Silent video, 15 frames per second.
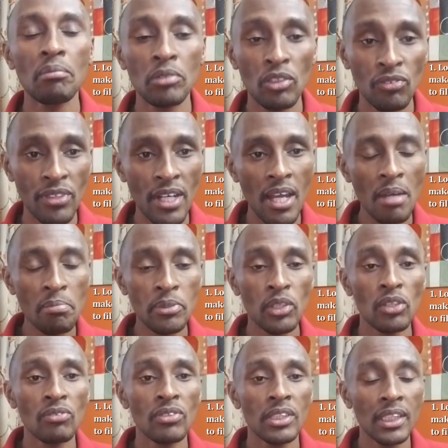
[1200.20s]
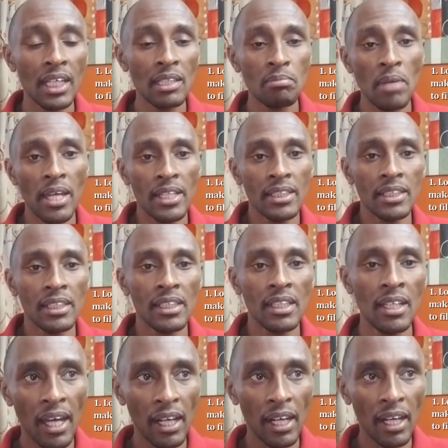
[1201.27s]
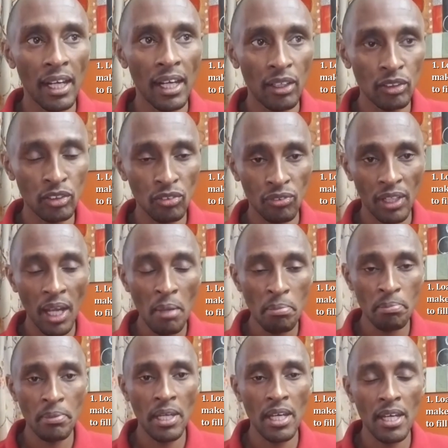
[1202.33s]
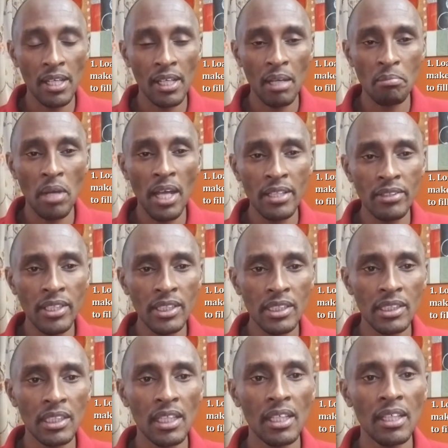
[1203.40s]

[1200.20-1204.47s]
to fill up. So if you start by eating a lot of carbohydrates,